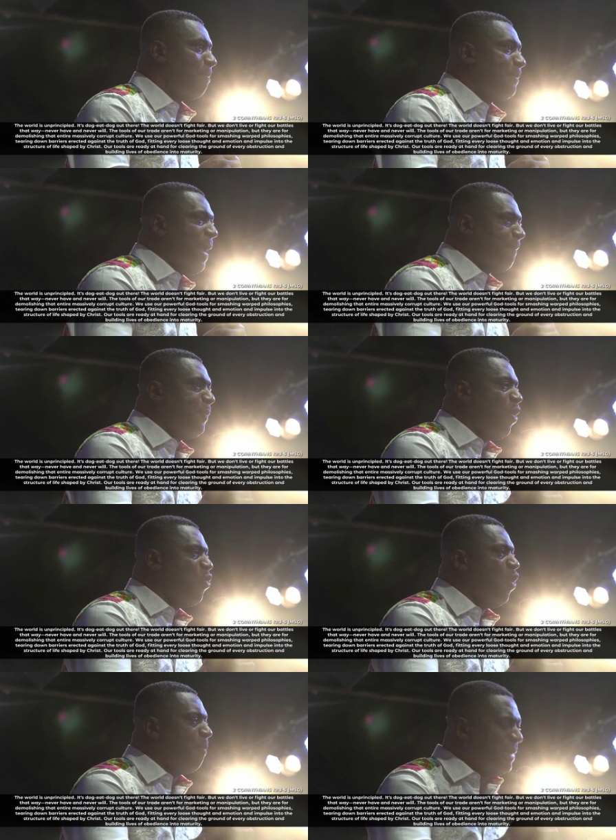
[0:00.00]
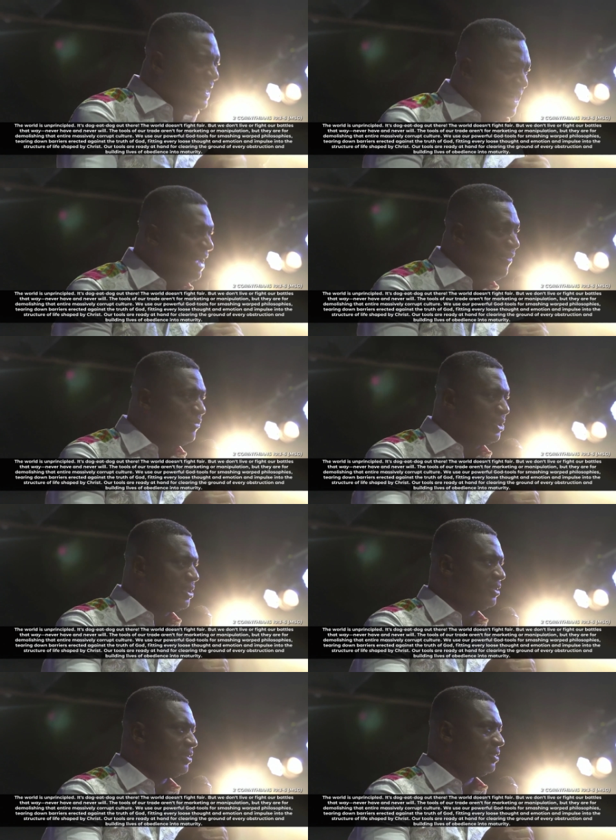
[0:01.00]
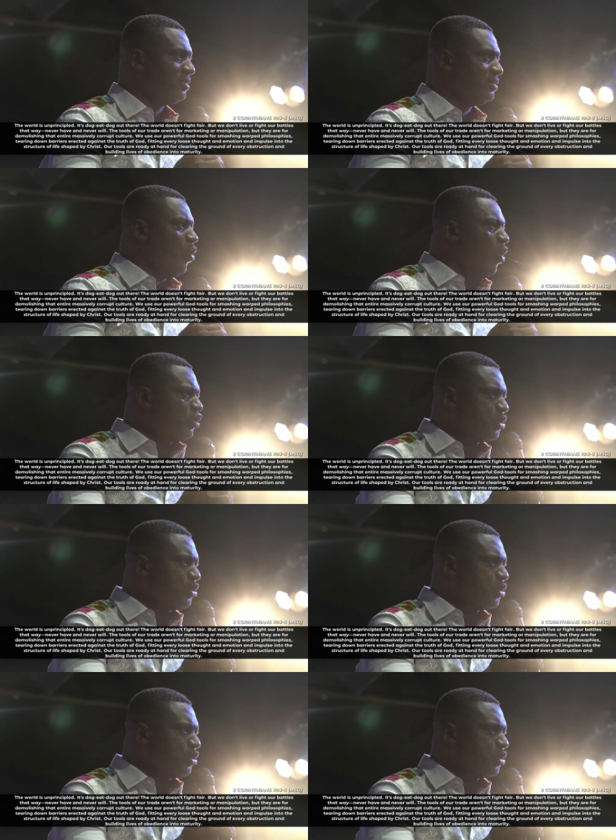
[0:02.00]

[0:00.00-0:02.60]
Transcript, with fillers: People who believed who